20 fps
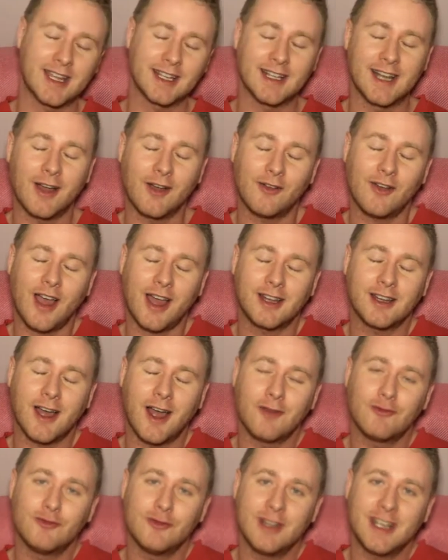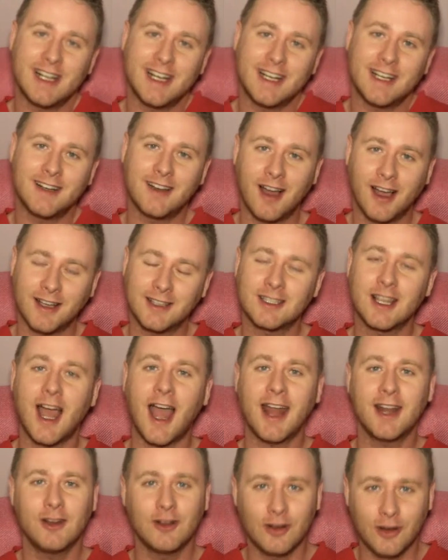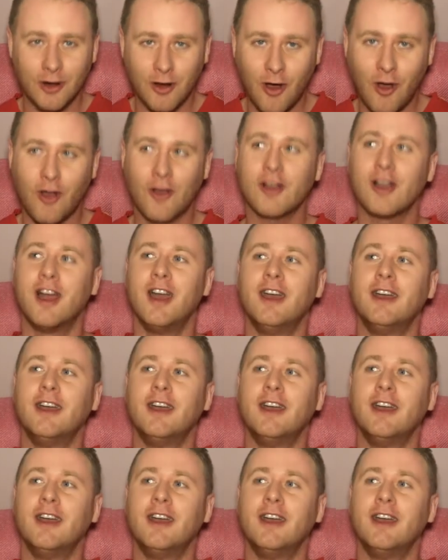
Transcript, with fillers: Now I've had a really nice and long